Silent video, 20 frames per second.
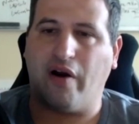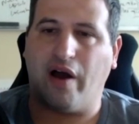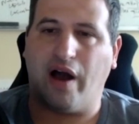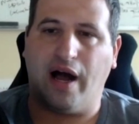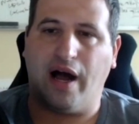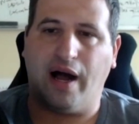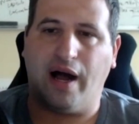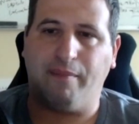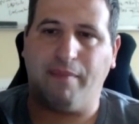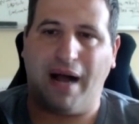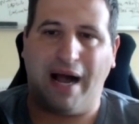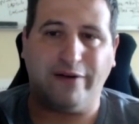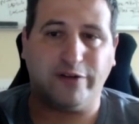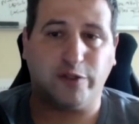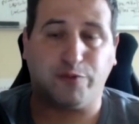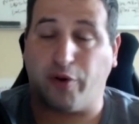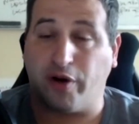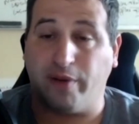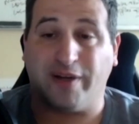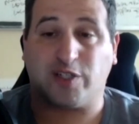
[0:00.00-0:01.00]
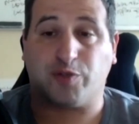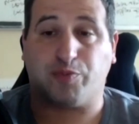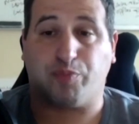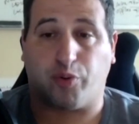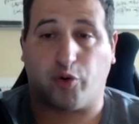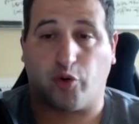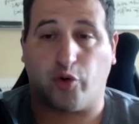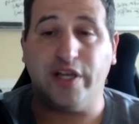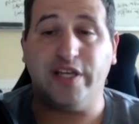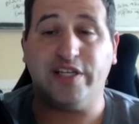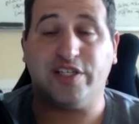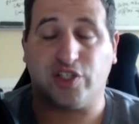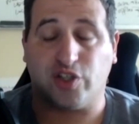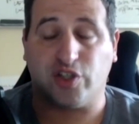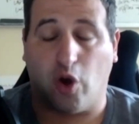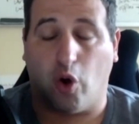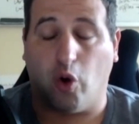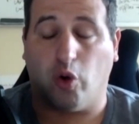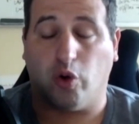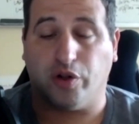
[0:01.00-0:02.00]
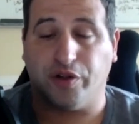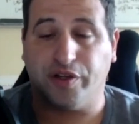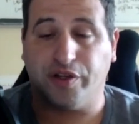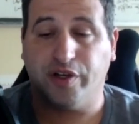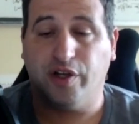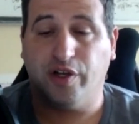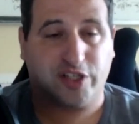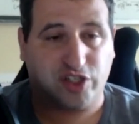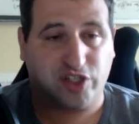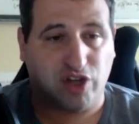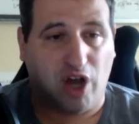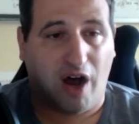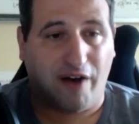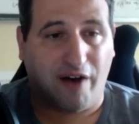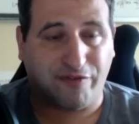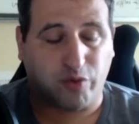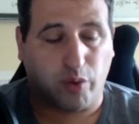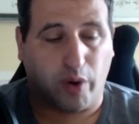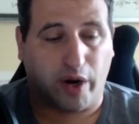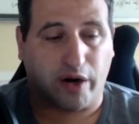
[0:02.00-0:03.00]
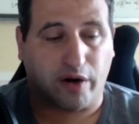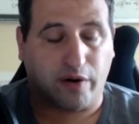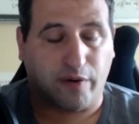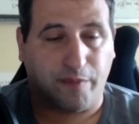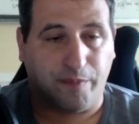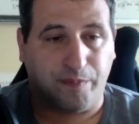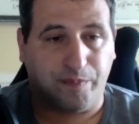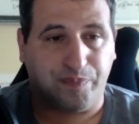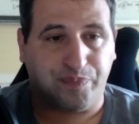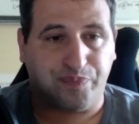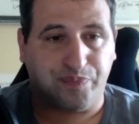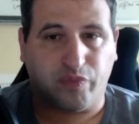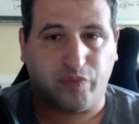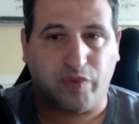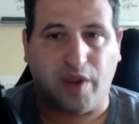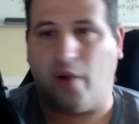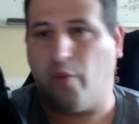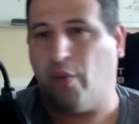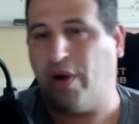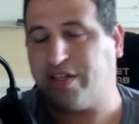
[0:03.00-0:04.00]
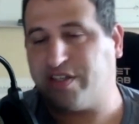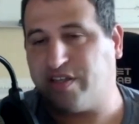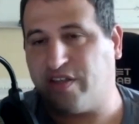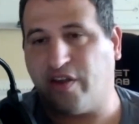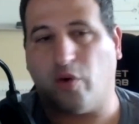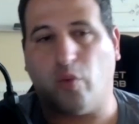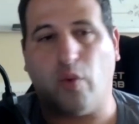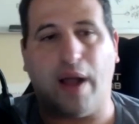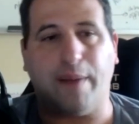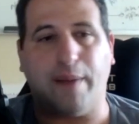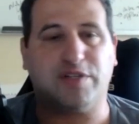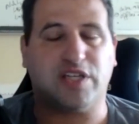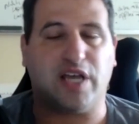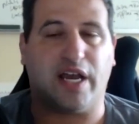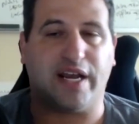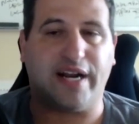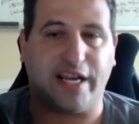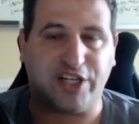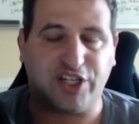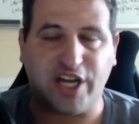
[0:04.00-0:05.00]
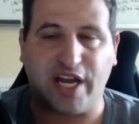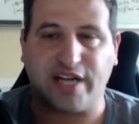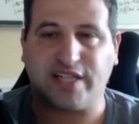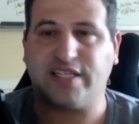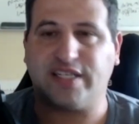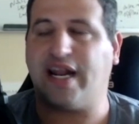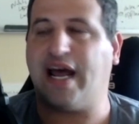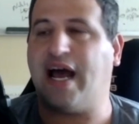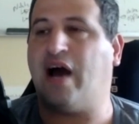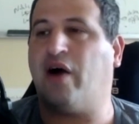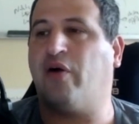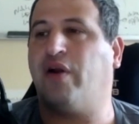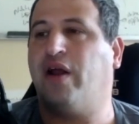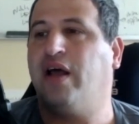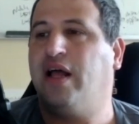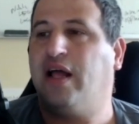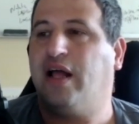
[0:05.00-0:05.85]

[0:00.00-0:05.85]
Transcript: I was pretty much pre-sold on a software. I went to their website, I checked it out.